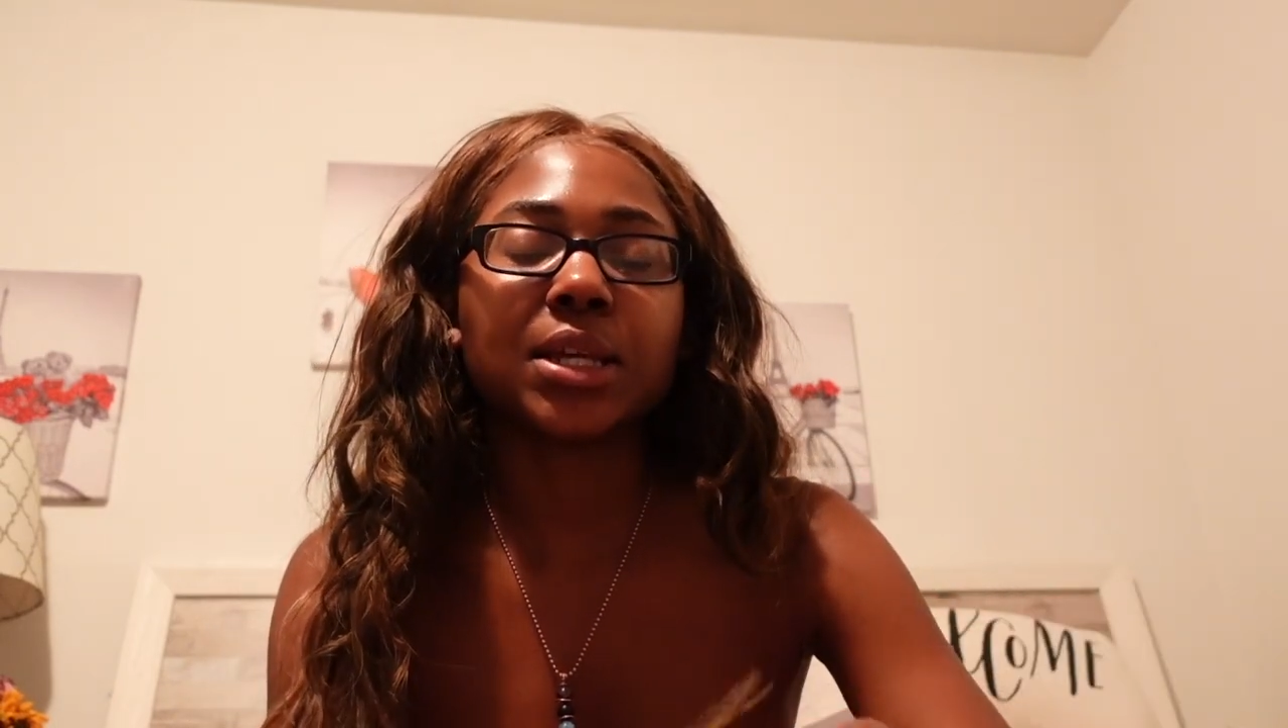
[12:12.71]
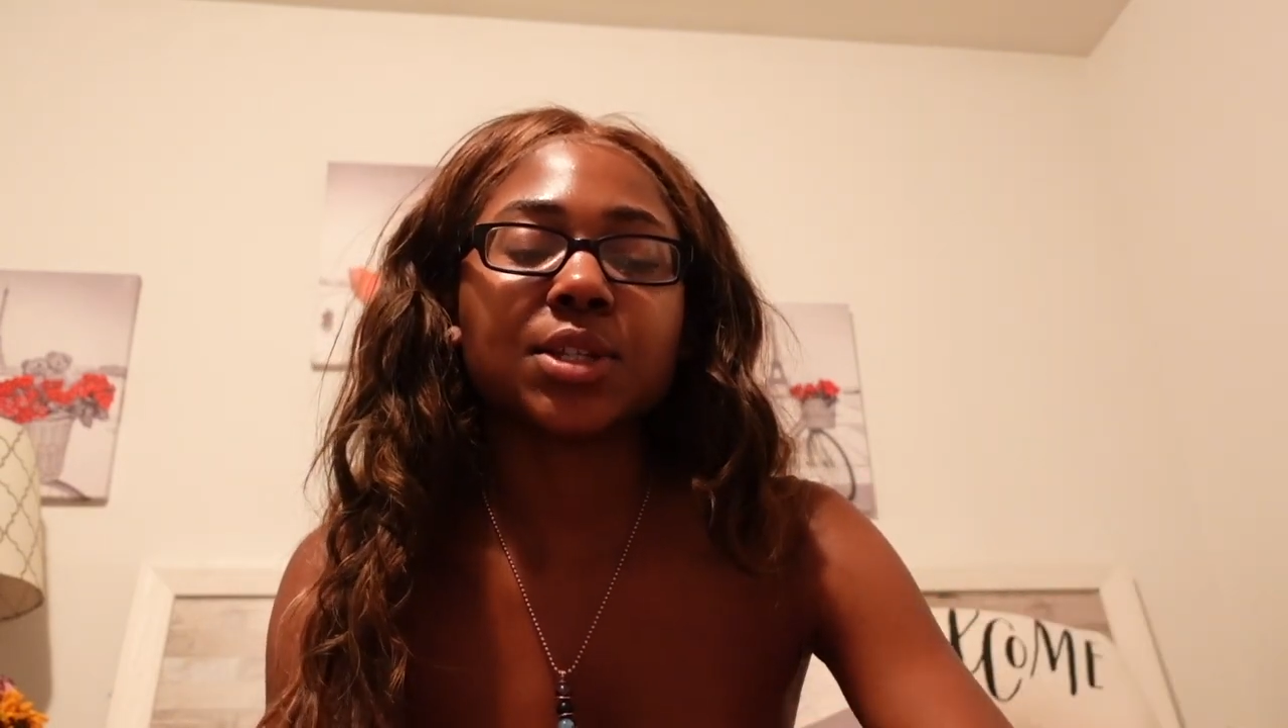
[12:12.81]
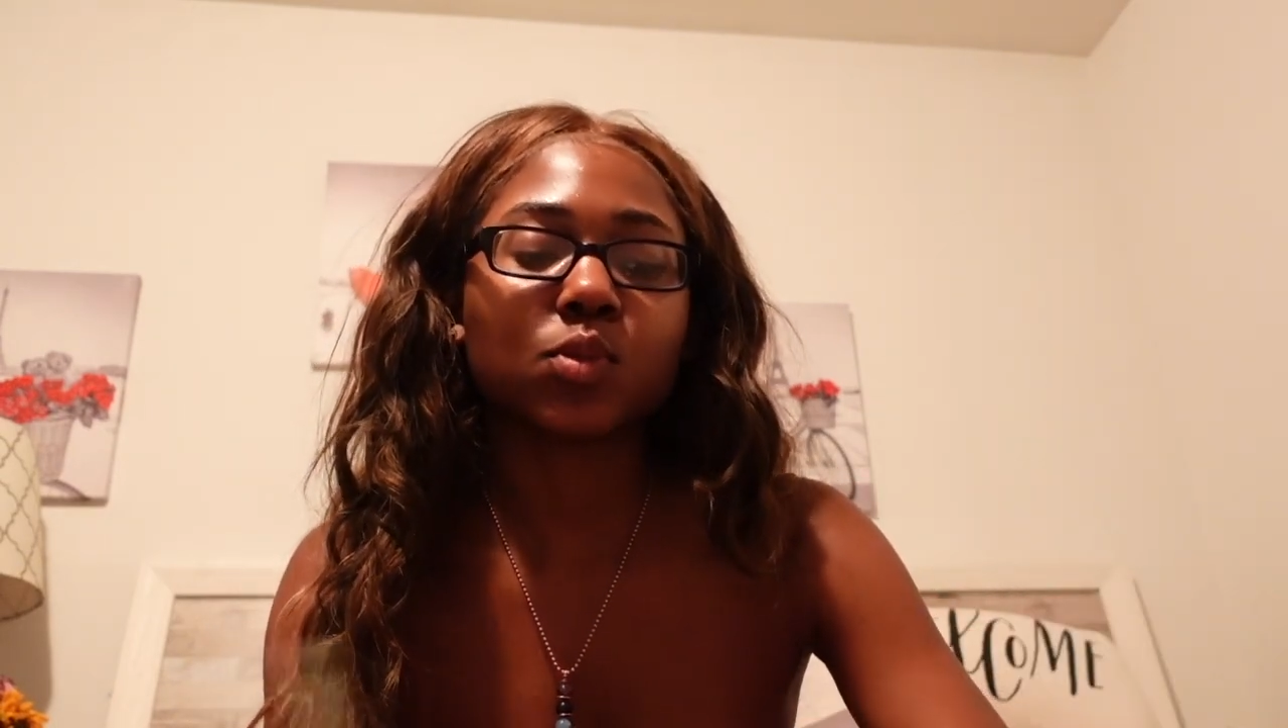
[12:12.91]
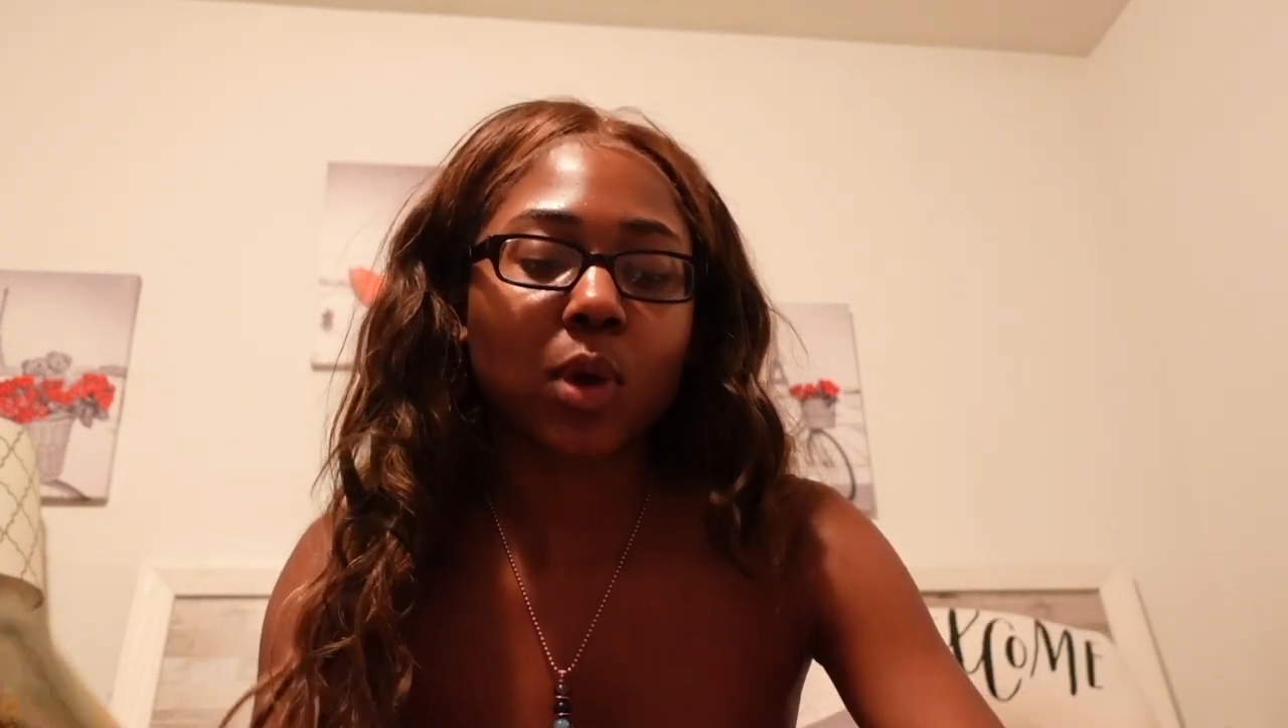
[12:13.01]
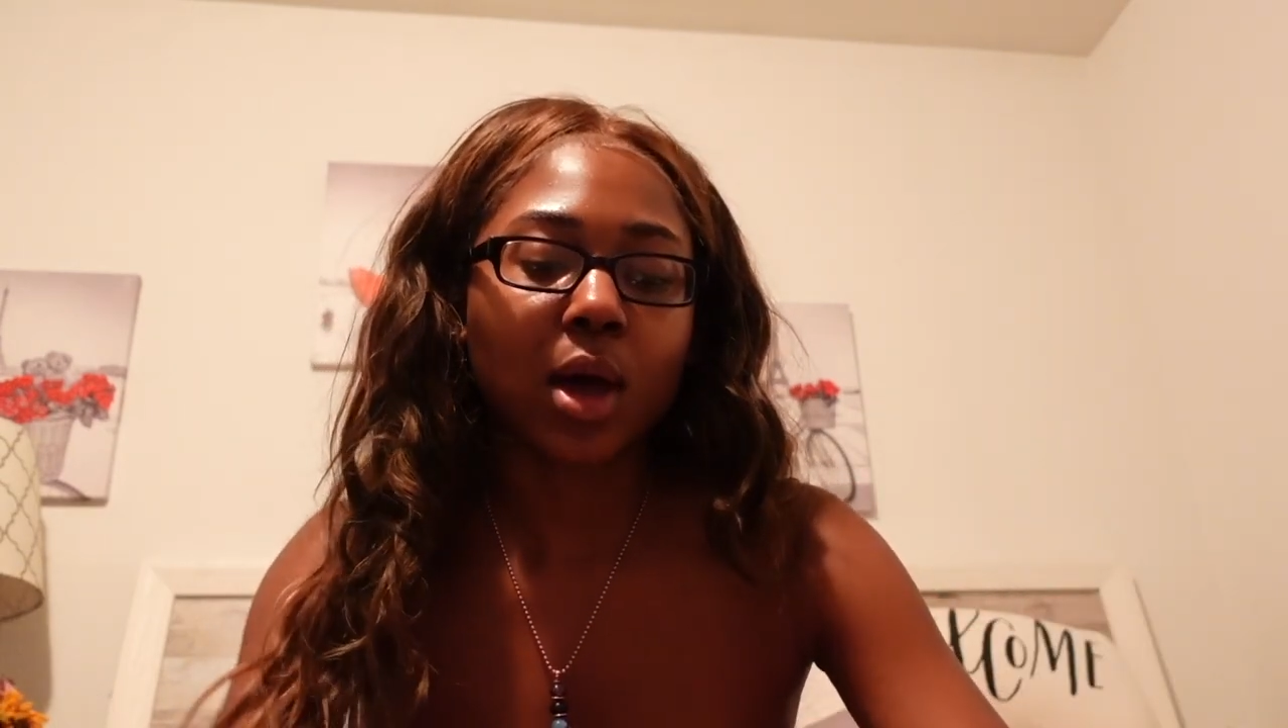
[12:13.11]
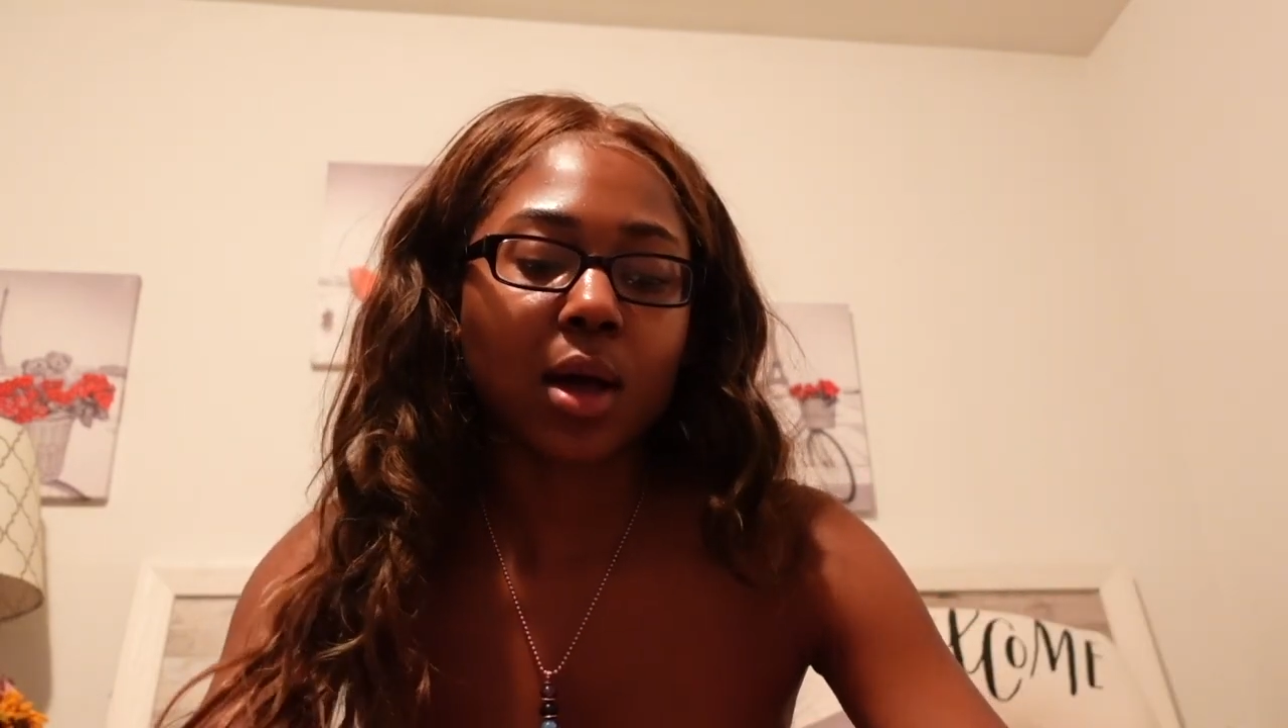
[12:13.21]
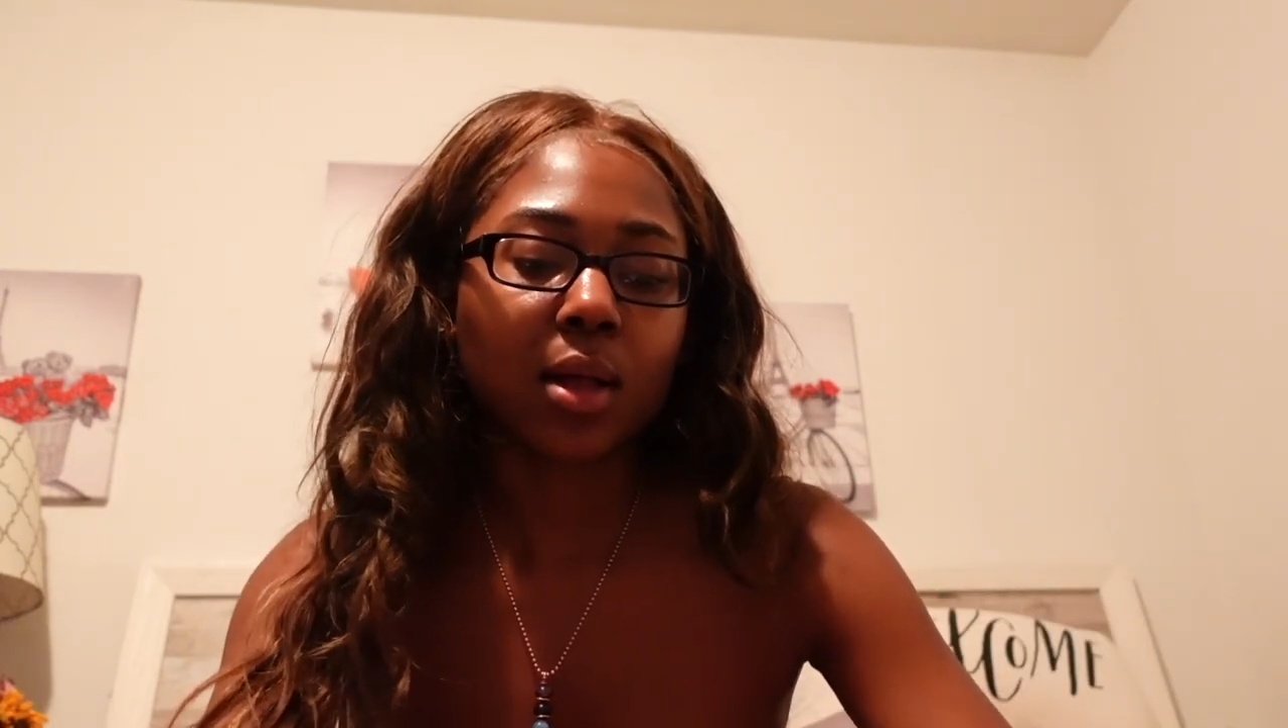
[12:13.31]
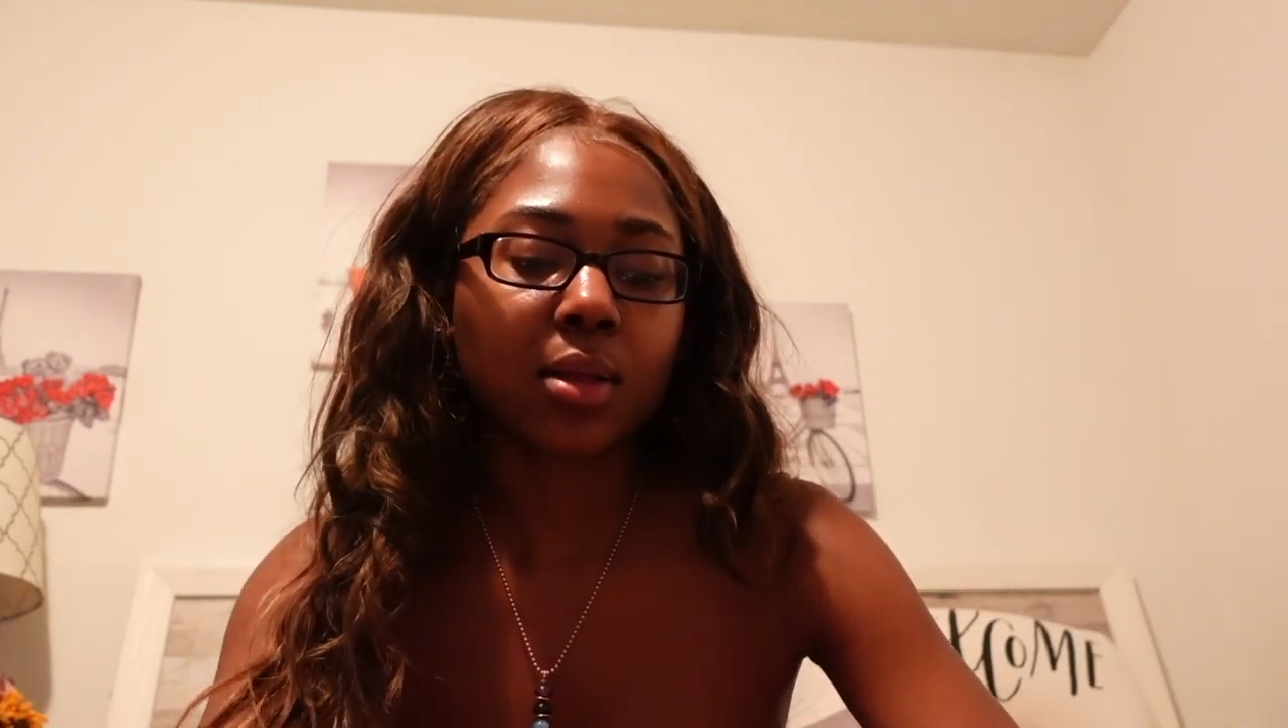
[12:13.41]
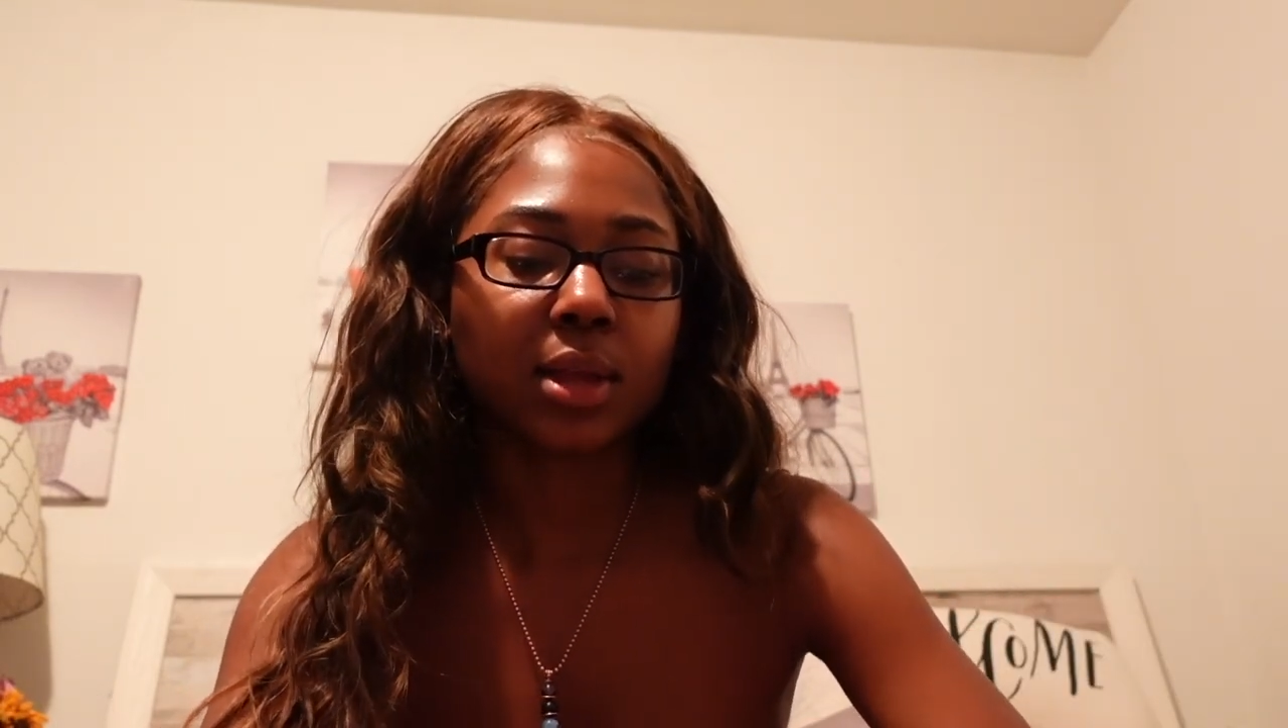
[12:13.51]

as well.